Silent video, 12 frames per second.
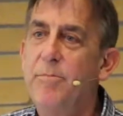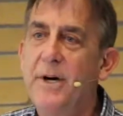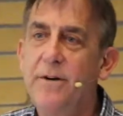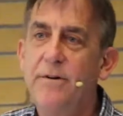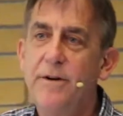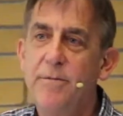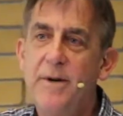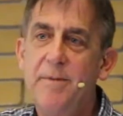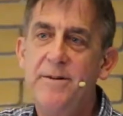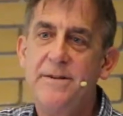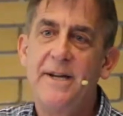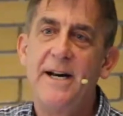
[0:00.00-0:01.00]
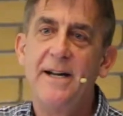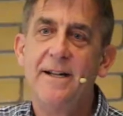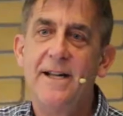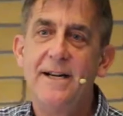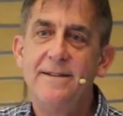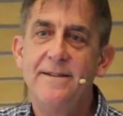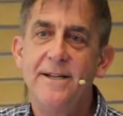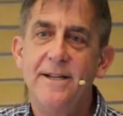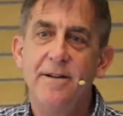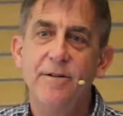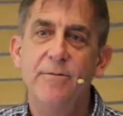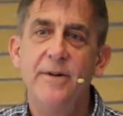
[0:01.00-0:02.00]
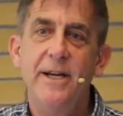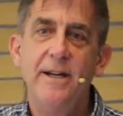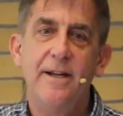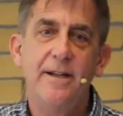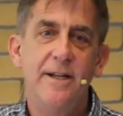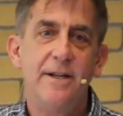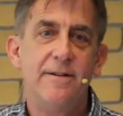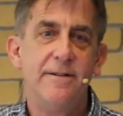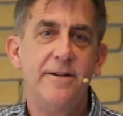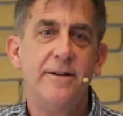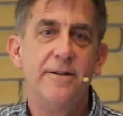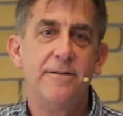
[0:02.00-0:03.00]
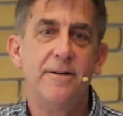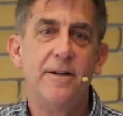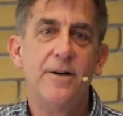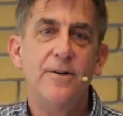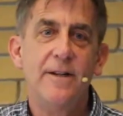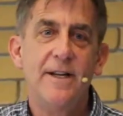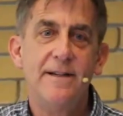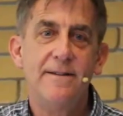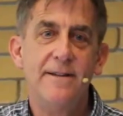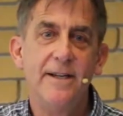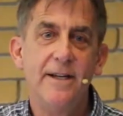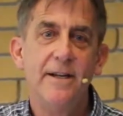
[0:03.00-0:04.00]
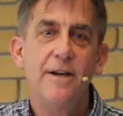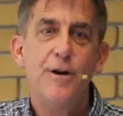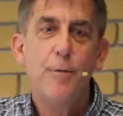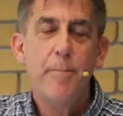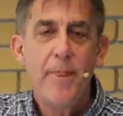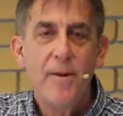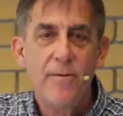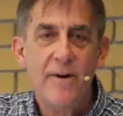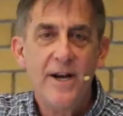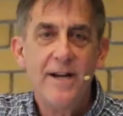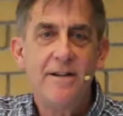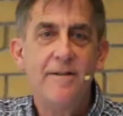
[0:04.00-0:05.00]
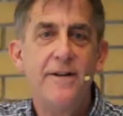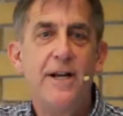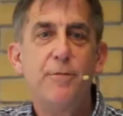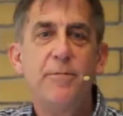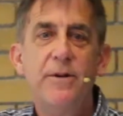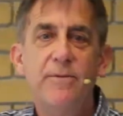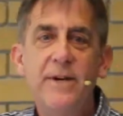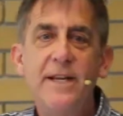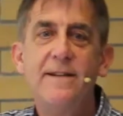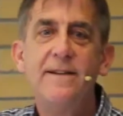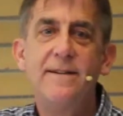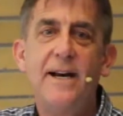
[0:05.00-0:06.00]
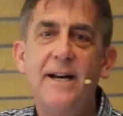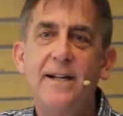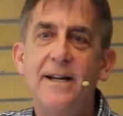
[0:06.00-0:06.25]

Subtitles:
Buckwheat, remember, is high in lysine. Wheat and the other cereals are low in lysine. We're not developing wheat that's high in